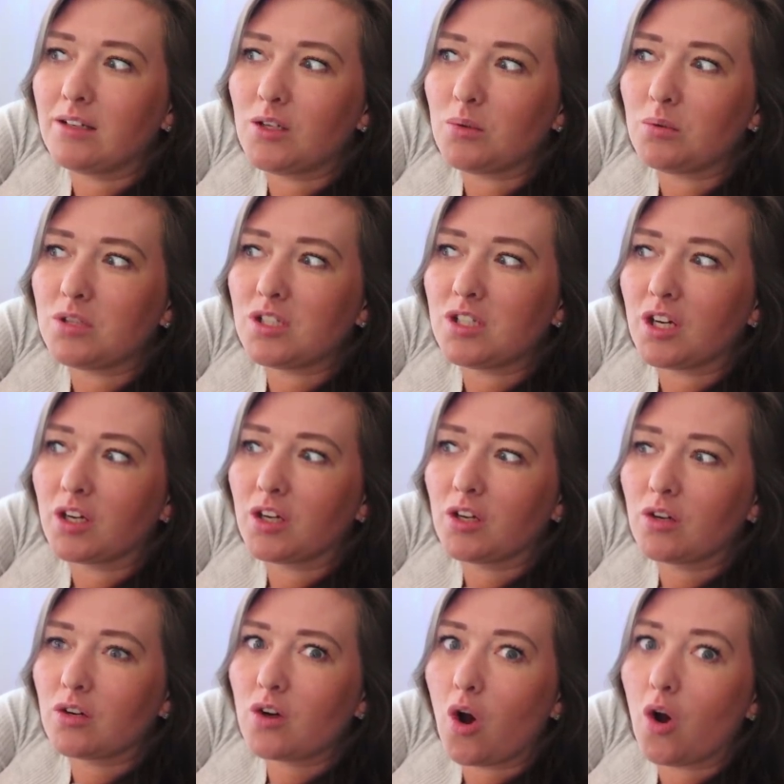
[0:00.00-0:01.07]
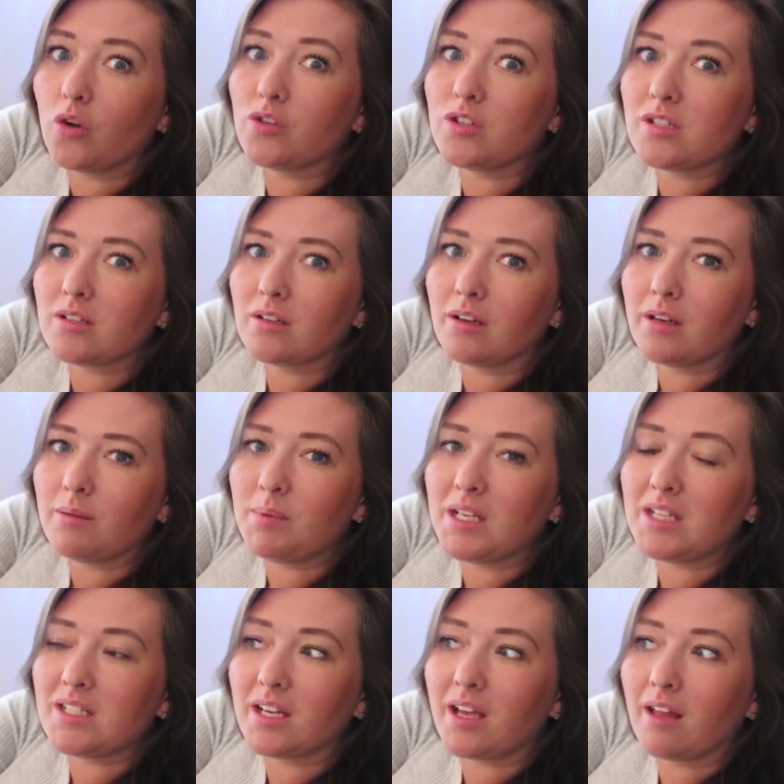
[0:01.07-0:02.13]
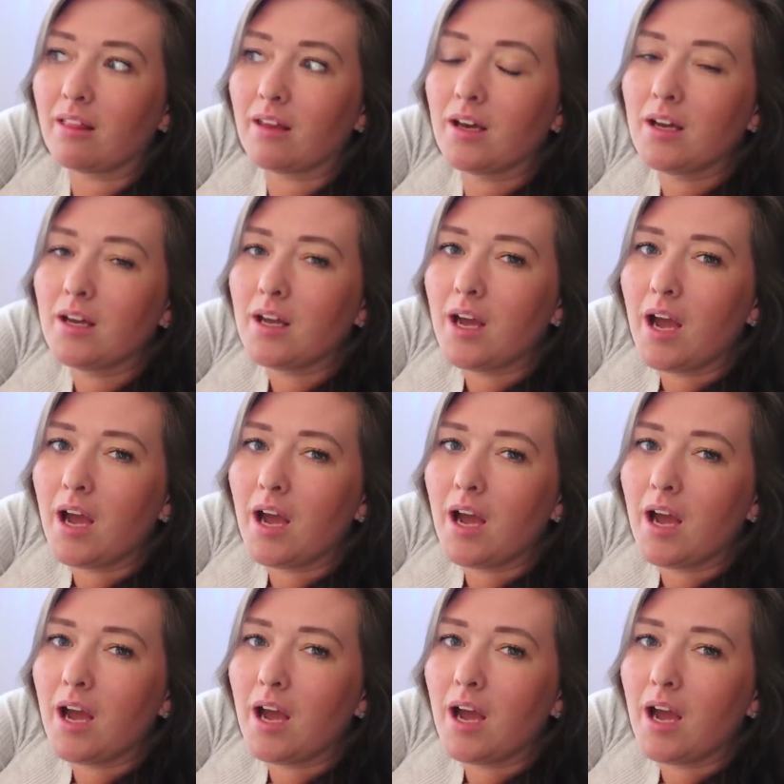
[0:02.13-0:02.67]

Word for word: used to constantly being together.